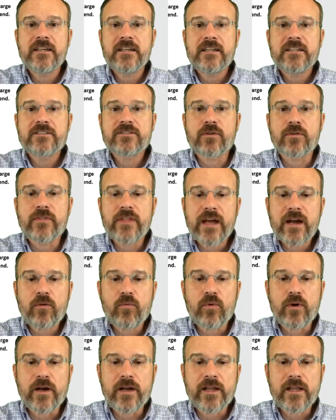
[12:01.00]
So that
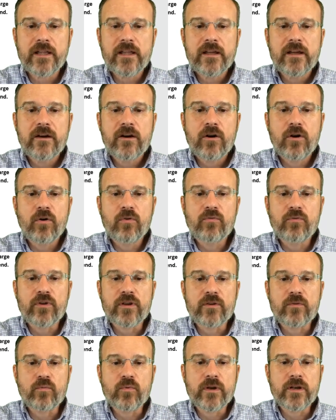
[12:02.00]
way, over
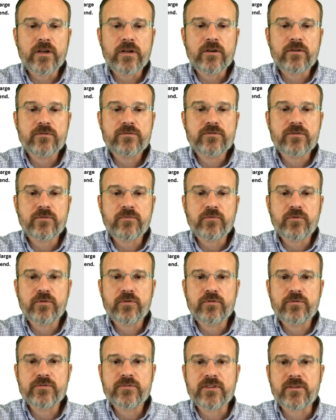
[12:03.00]
in Windows, or if you're
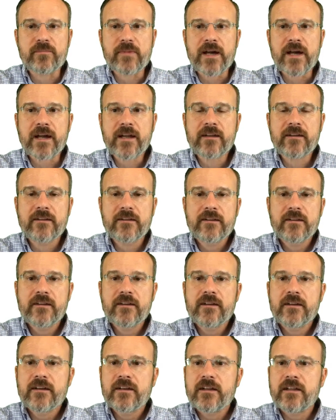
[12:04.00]
using a Mac,
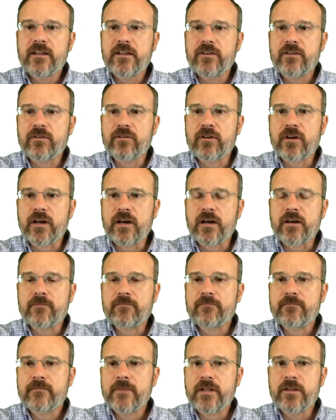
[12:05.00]
in
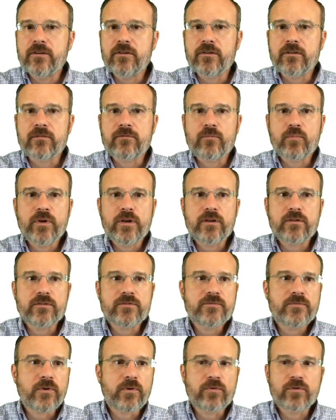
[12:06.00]
your Windows
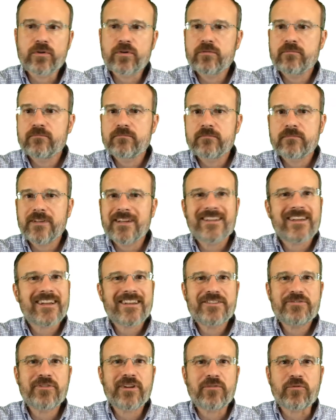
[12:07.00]
folder, I
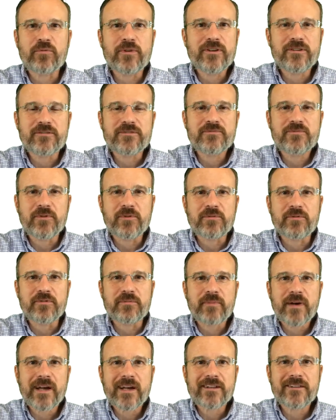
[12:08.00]
guess you don't have a Windows folder in
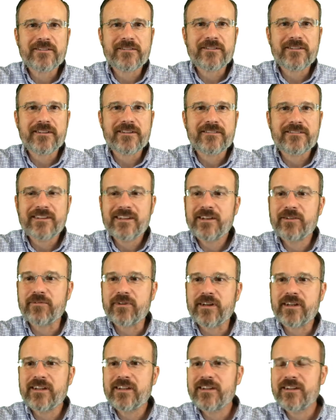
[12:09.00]
Mac, do you?
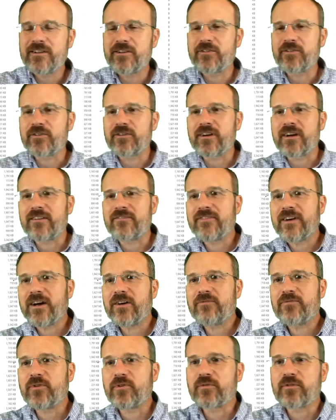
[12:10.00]
Anyway, in your
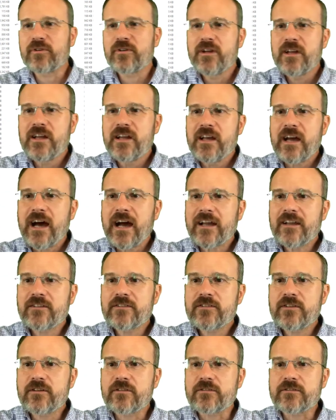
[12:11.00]
file folder, I can
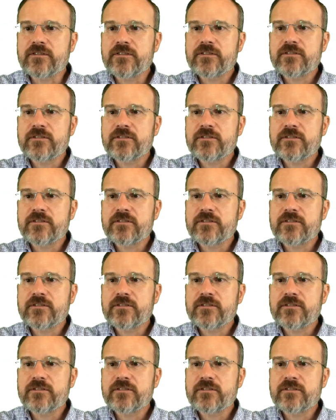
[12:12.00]
search.